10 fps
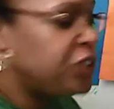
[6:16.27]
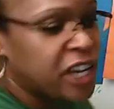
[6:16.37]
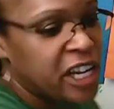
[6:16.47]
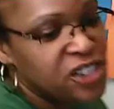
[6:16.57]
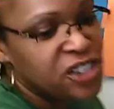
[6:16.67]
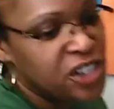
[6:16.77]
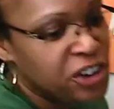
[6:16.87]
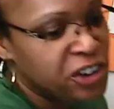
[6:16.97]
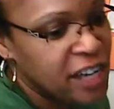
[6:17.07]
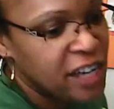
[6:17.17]
under
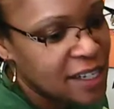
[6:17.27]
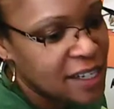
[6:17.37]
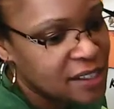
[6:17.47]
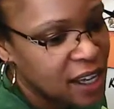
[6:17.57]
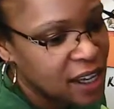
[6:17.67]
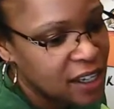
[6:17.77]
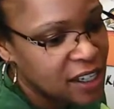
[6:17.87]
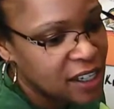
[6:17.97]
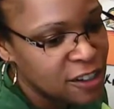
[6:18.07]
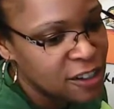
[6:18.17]
engineering and
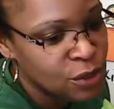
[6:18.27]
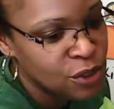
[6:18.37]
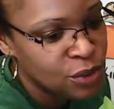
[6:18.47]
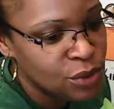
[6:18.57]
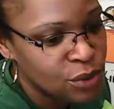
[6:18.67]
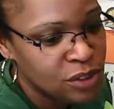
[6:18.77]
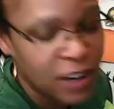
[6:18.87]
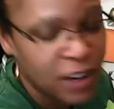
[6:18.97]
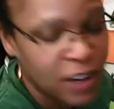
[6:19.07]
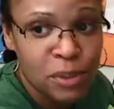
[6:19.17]
design. And that's when you
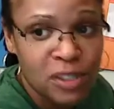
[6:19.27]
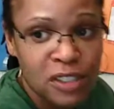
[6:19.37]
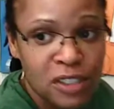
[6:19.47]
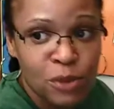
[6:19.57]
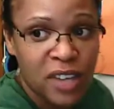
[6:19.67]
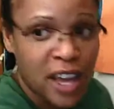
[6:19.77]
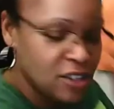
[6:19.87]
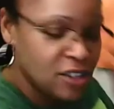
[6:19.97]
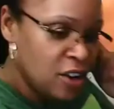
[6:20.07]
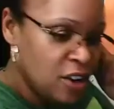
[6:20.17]
develop a simple
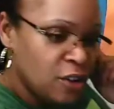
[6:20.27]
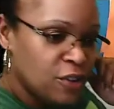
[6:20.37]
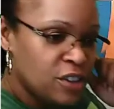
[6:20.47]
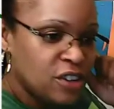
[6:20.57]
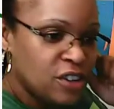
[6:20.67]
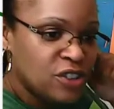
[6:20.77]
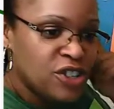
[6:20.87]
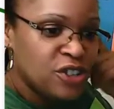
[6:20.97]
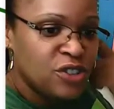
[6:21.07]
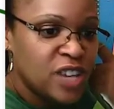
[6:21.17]
sketch for the
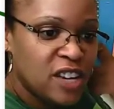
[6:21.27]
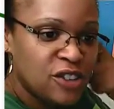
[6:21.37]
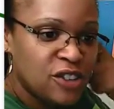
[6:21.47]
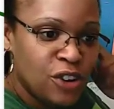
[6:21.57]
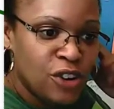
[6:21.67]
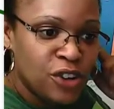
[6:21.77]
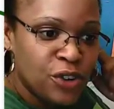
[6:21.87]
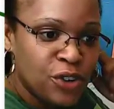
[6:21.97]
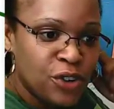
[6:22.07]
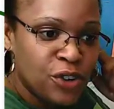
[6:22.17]
younger children. They can draw
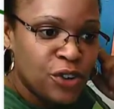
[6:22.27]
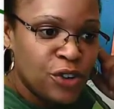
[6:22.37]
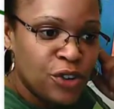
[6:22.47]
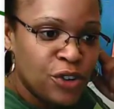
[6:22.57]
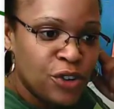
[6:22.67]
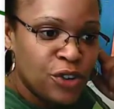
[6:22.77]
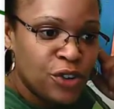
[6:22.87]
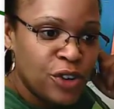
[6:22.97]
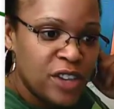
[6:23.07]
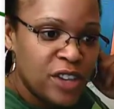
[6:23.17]

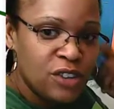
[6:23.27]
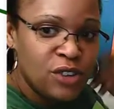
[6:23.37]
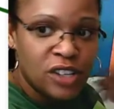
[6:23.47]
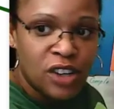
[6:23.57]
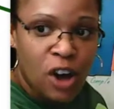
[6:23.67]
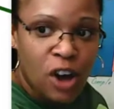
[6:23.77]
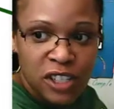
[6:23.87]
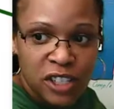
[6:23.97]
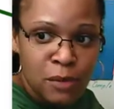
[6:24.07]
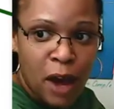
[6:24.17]
it, or you can
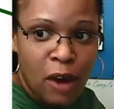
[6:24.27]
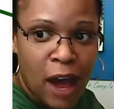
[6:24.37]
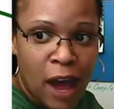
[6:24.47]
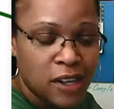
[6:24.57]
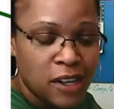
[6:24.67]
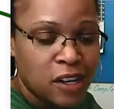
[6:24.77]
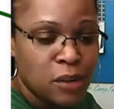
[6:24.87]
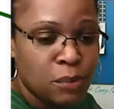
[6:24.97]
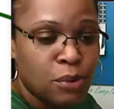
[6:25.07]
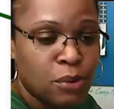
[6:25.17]
talk to them about how they
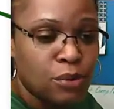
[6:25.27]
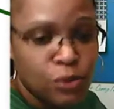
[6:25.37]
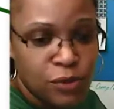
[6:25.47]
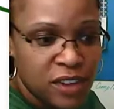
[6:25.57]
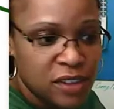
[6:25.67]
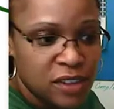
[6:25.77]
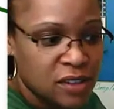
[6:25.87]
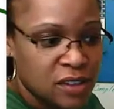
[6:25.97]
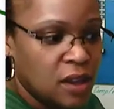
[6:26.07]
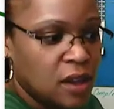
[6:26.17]
can improve
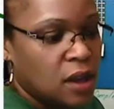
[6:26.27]
this